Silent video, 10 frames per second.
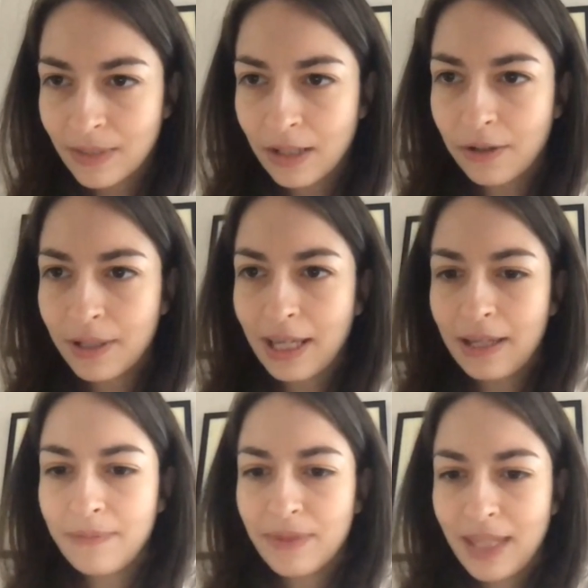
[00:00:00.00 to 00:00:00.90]

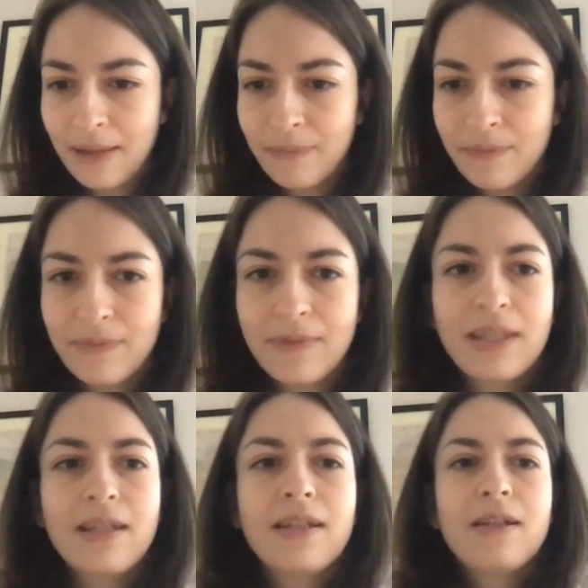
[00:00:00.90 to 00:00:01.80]
Okay. Yeah.
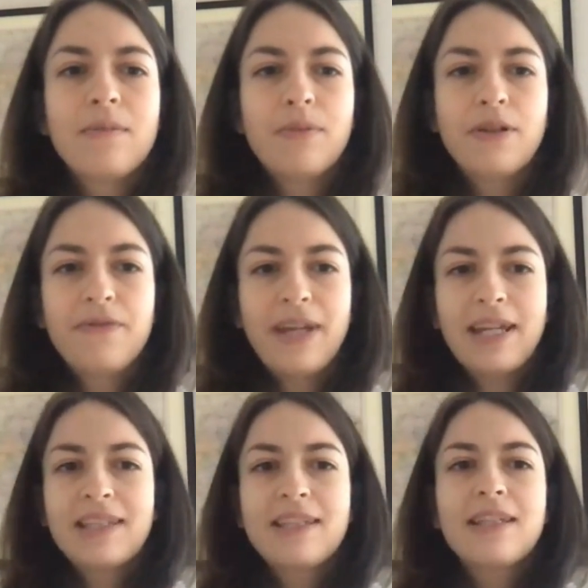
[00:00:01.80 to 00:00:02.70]

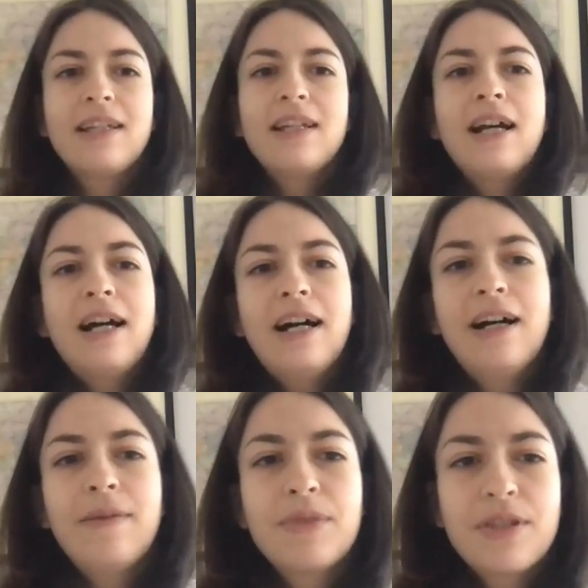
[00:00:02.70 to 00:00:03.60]
Perfect.
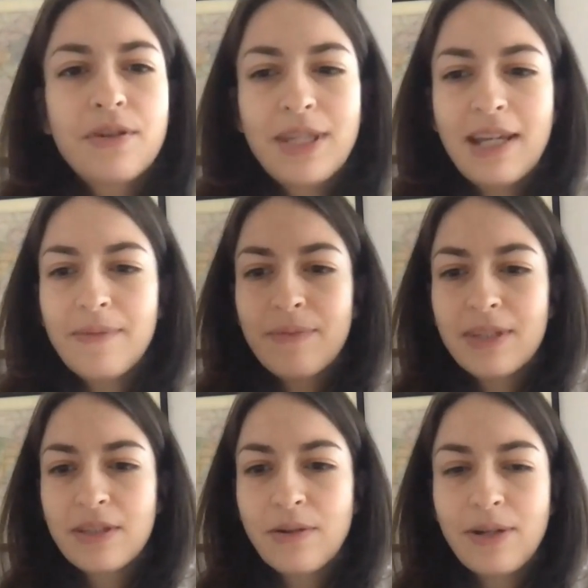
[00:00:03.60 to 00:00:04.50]
Um, so yeah,
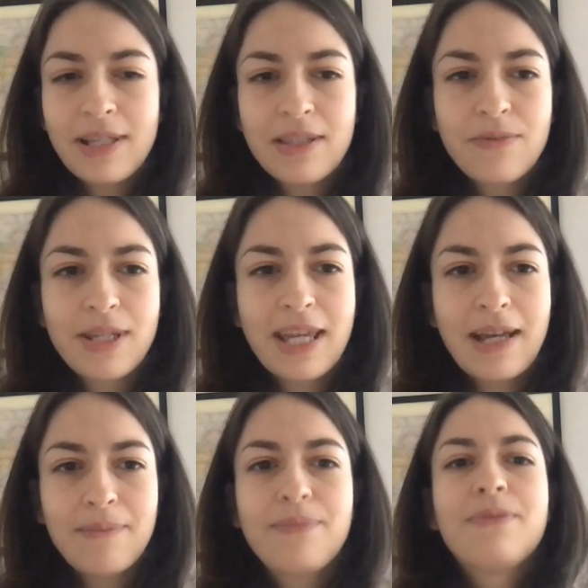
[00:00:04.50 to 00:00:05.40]
so let's
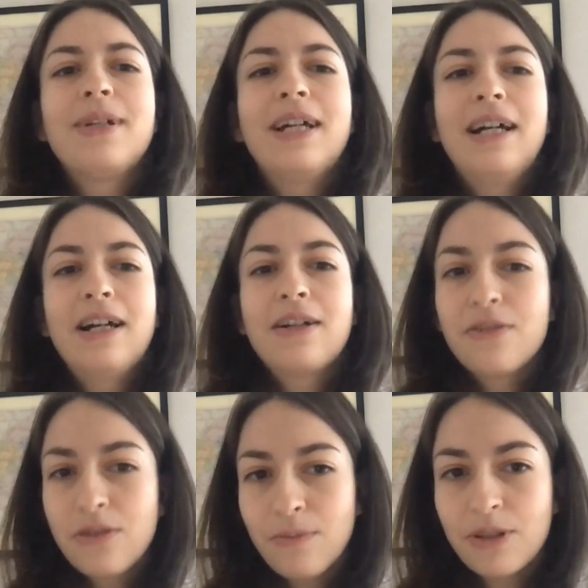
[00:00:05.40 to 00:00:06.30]
recap. Uh,
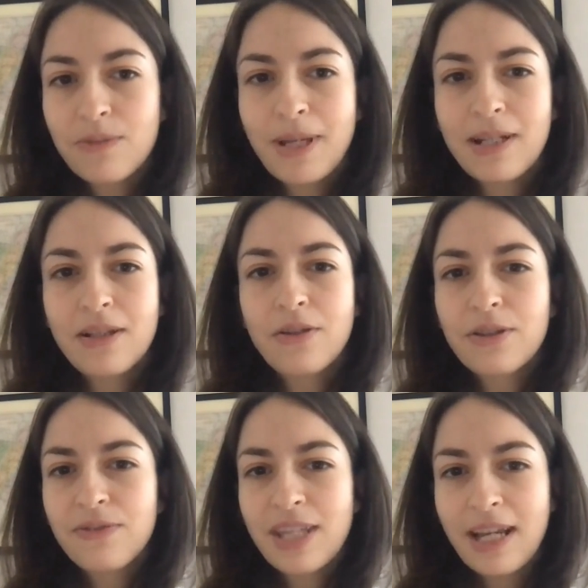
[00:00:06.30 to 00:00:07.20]
consumers spend a lot
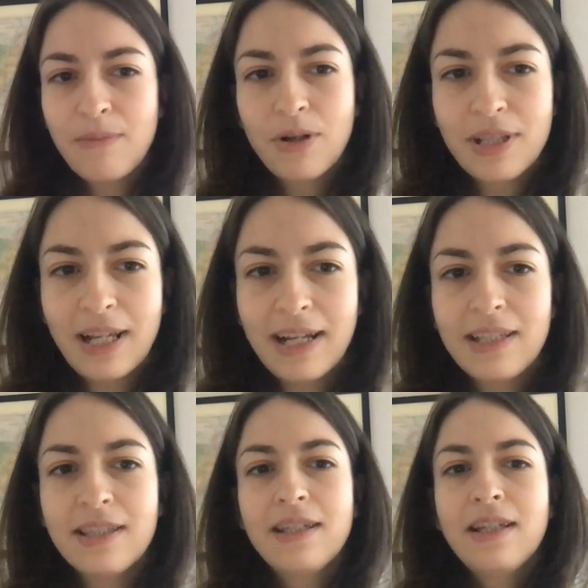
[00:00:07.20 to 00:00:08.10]
of time
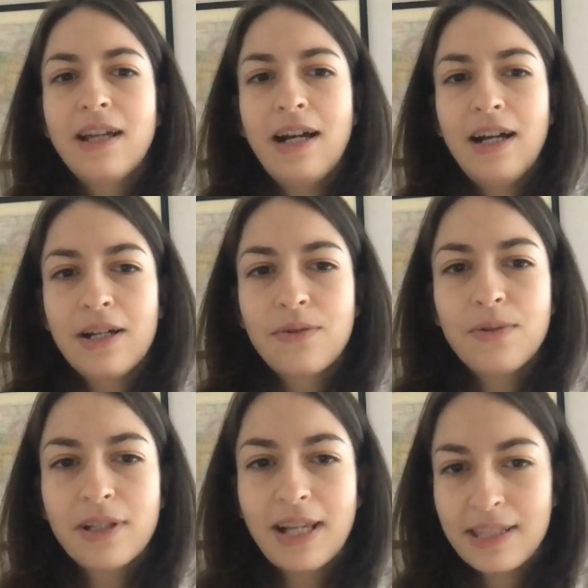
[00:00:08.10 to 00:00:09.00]
online. Uh,
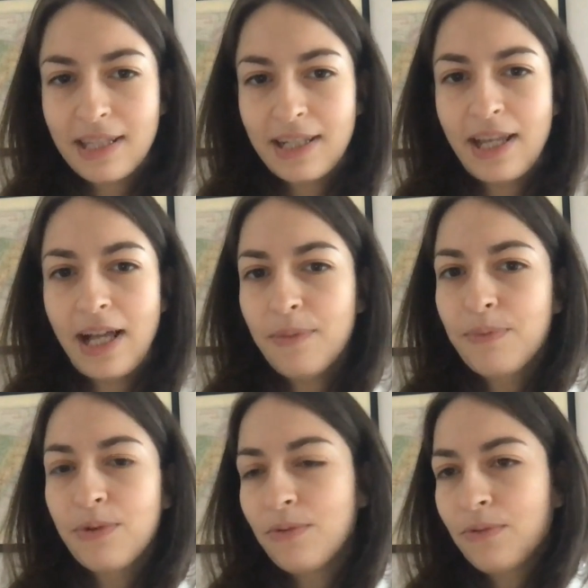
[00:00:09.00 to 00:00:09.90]
Google Ads can help
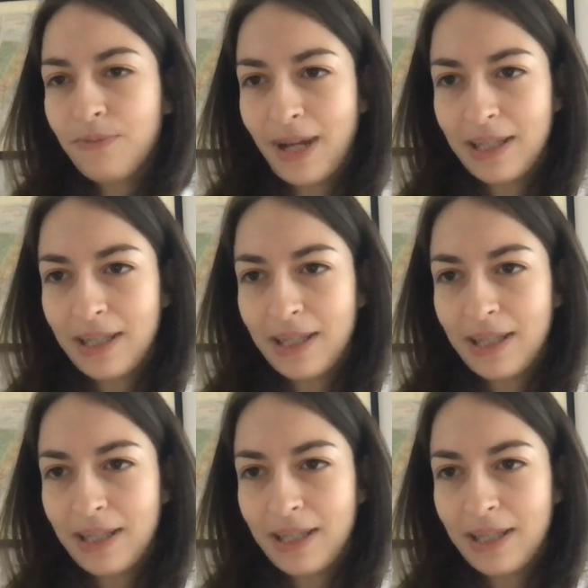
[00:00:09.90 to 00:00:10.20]
you find